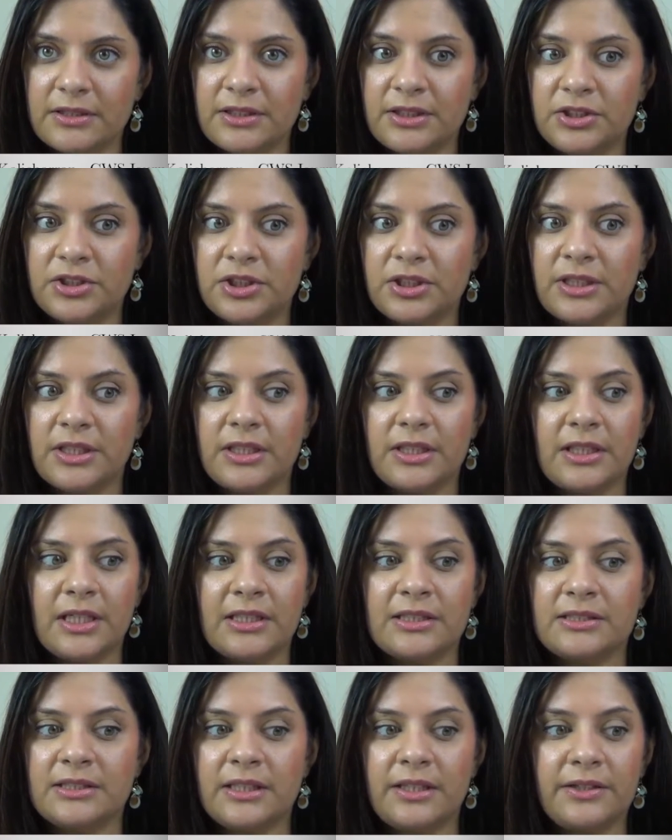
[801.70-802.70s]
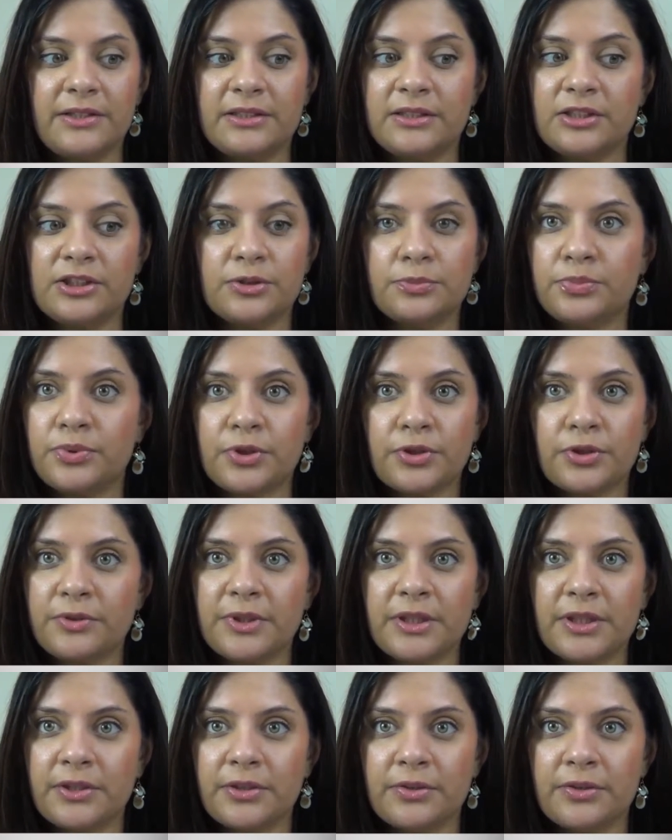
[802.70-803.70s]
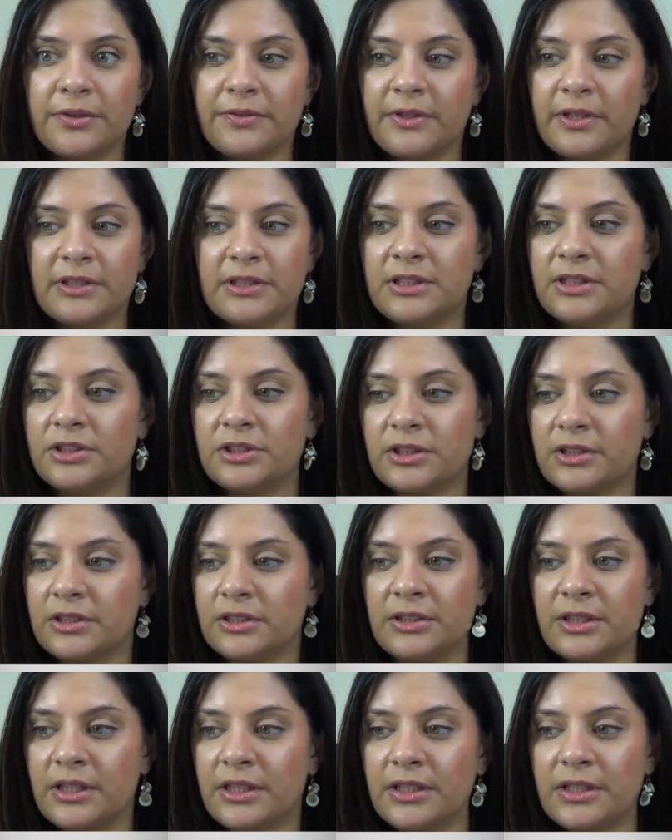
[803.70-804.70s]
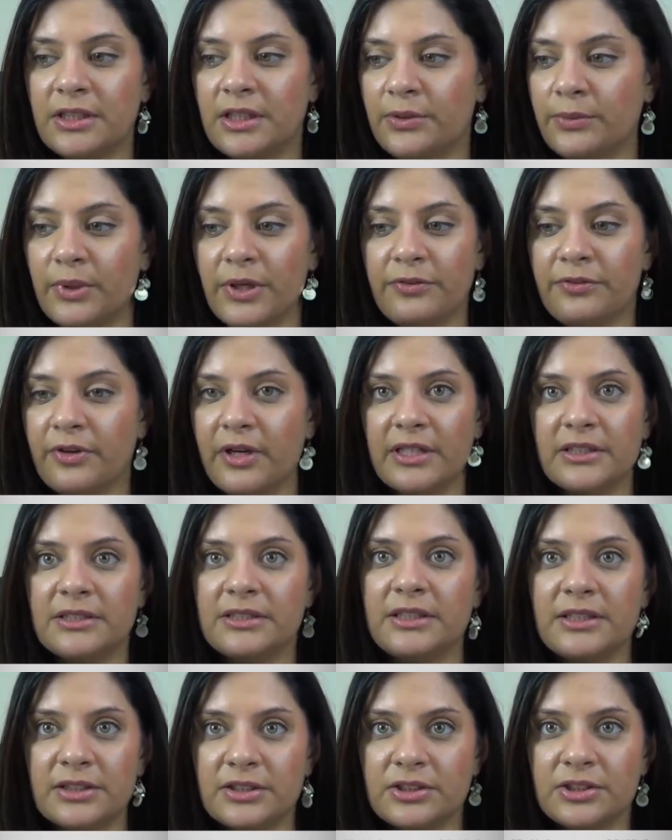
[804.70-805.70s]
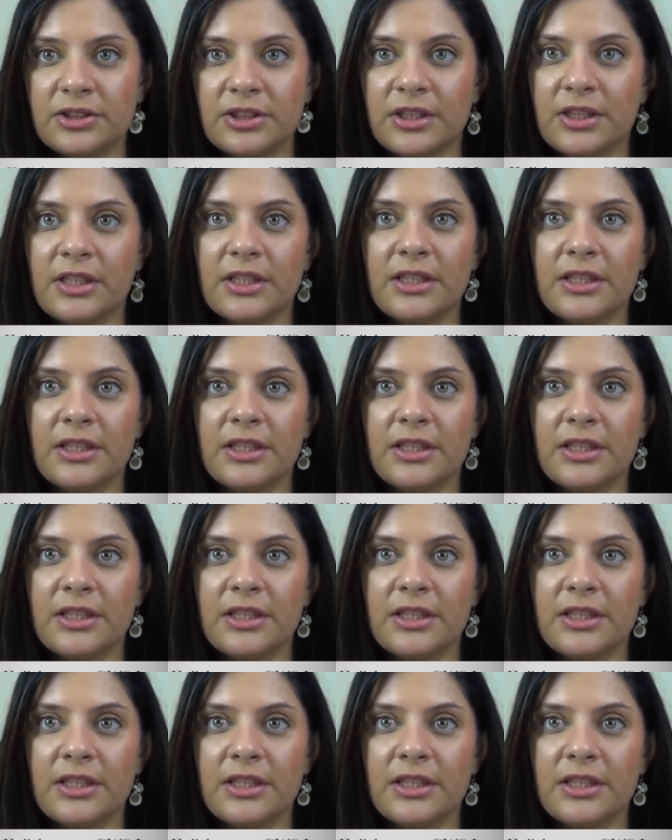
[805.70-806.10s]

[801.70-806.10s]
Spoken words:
Teaching, let's say I teach in Puerto Rico, or I teach in India, wherever I teach,